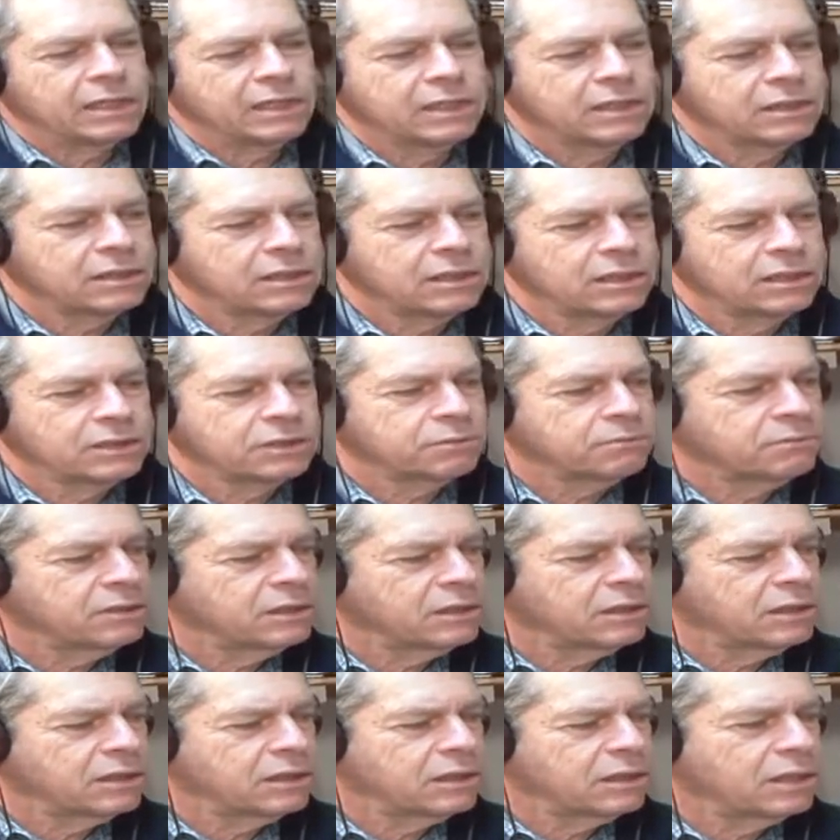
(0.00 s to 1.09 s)
It's
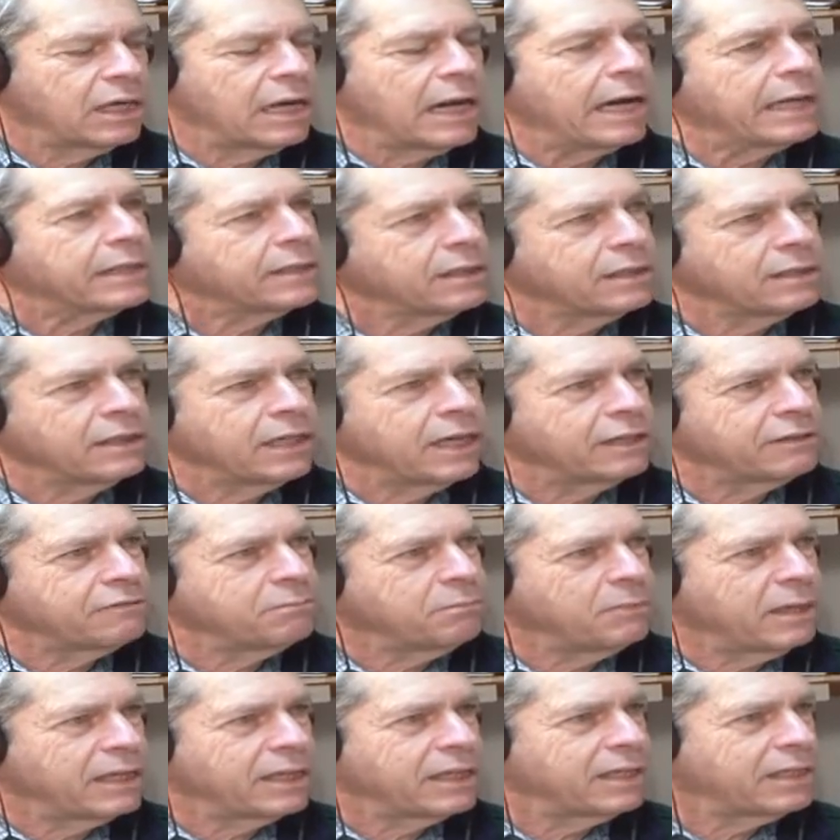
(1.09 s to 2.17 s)
really not a lot of
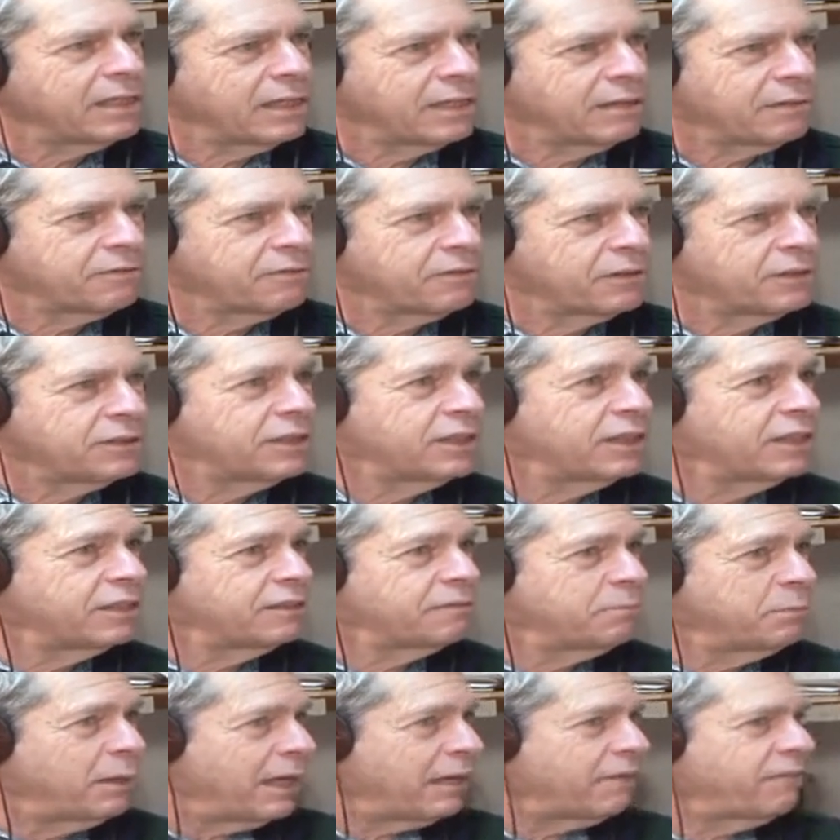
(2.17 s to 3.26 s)
money. Not for the city
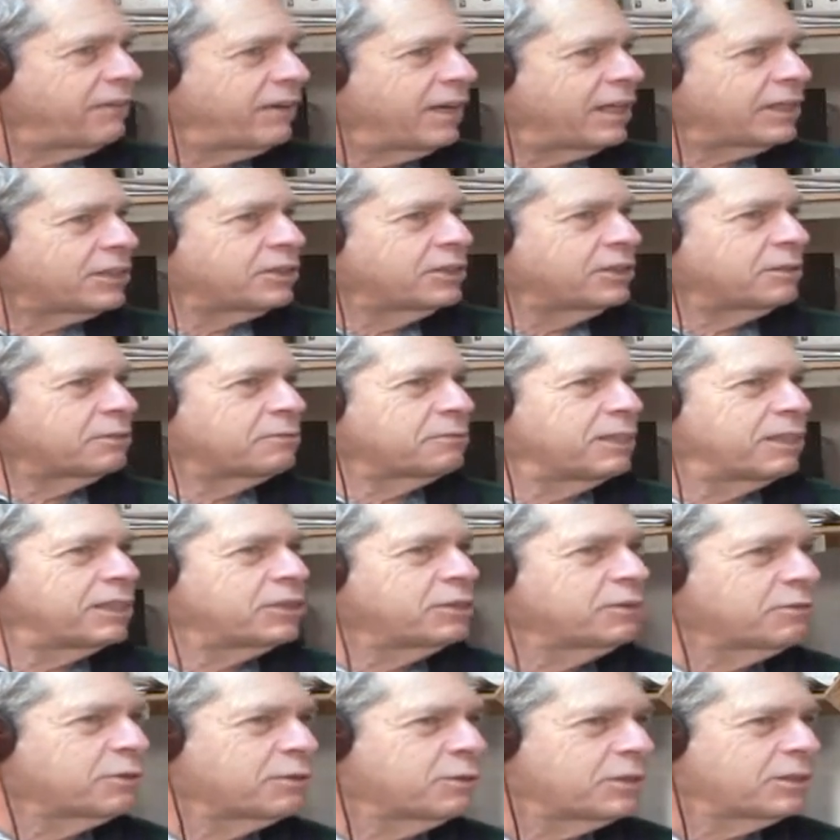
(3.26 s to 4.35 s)
of Belfast. You're
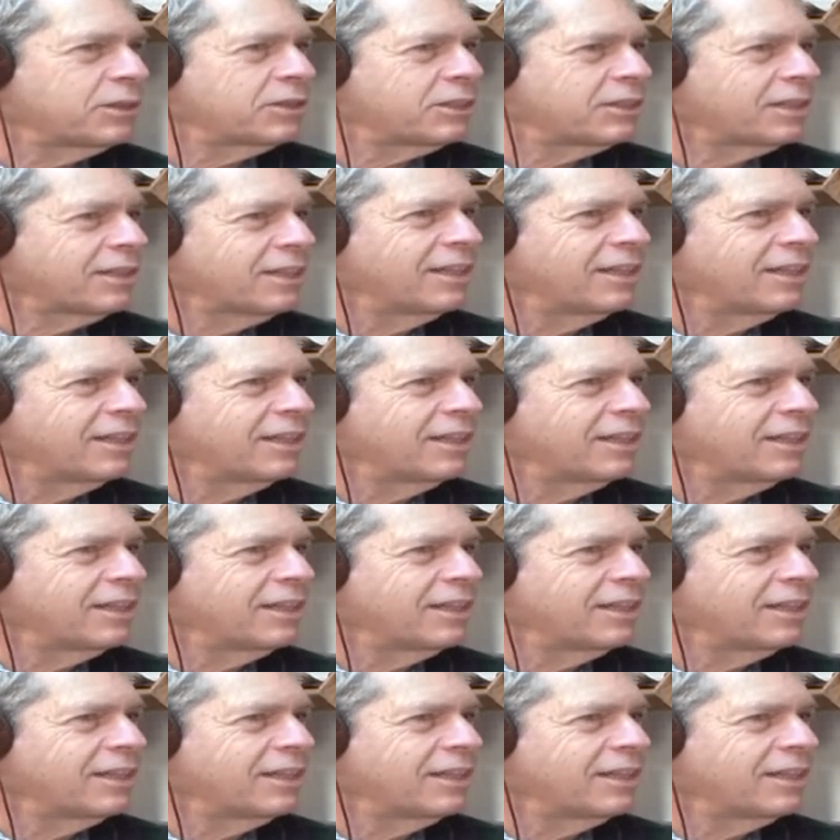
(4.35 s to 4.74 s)
rich, of course.